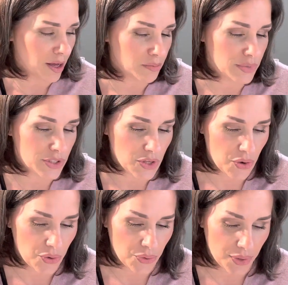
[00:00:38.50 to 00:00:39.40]

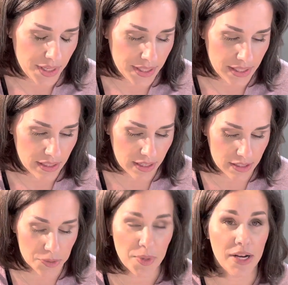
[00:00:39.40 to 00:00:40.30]
So
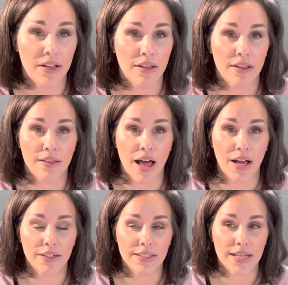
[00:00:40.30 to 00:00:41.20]
it's been a
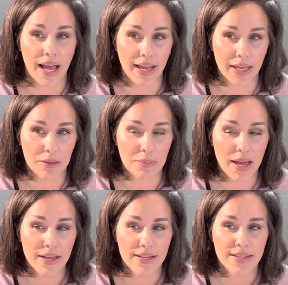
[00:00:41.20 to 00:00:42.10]
long
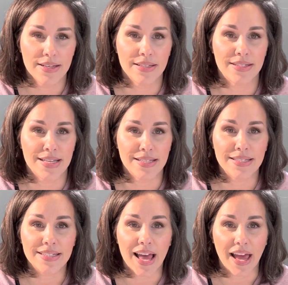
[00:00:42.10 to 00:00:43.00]
time
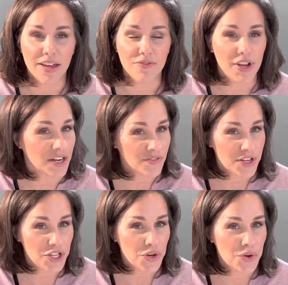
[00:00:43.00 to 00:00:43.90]
since I've done a
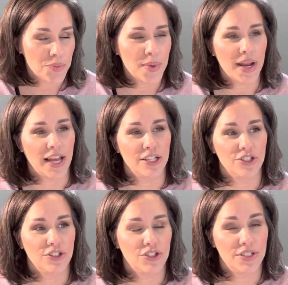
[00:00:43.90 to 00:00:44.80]
video, but I
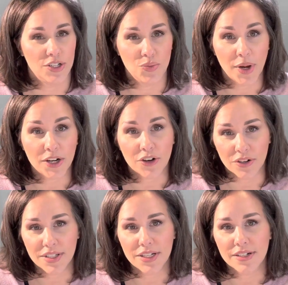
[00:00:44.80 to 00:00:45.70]
did one
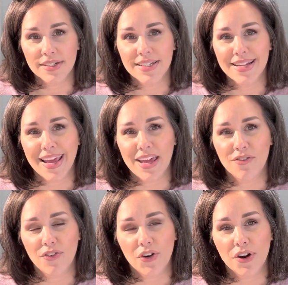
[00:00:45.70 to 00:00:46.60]
earlier
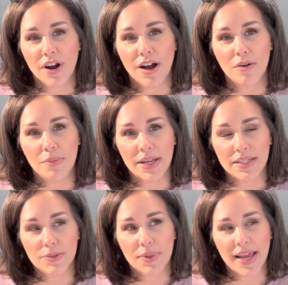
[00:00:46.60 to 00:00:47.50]
today for
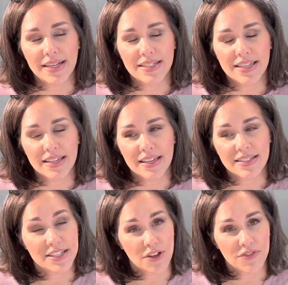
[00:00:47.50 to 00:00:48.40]
us planting
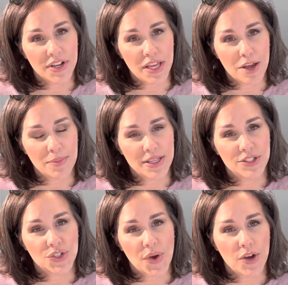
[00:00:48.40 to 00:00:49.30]
delphinium, and
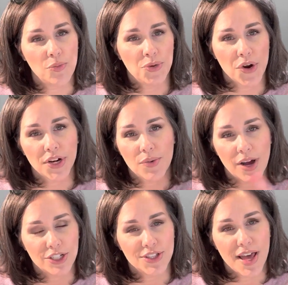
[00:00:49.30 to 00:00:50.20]
so I hope you already
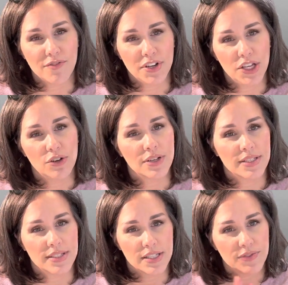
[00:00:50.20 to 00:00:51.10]
watched that video
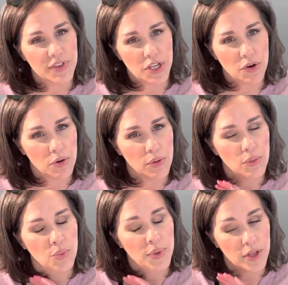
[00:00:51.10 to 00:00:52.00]
because this video
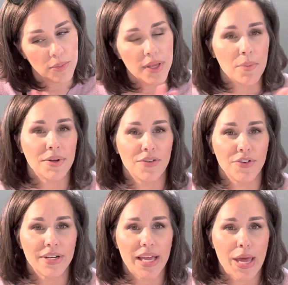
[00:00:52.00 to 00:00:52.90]
will be up a
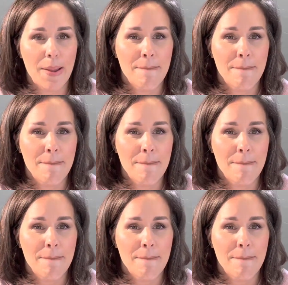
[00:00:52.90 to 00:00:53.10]
different day.